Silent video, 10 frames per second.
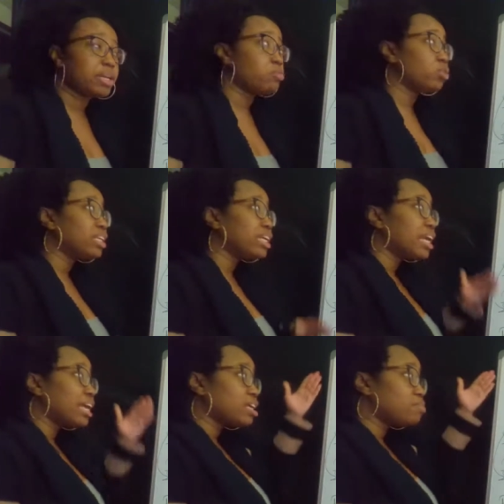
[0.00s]
but really
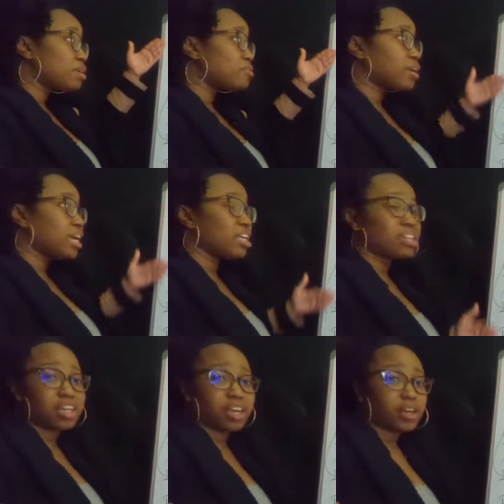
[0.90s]
it can be for
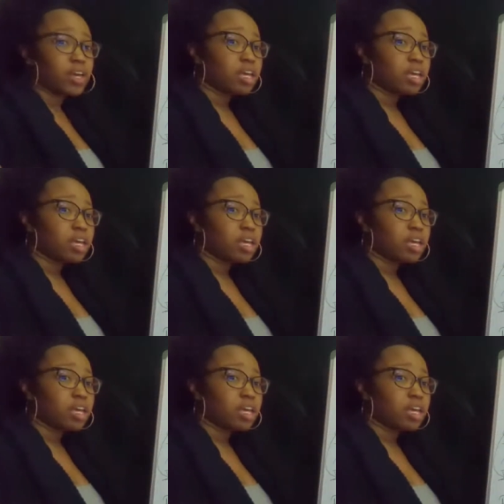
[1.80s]
anything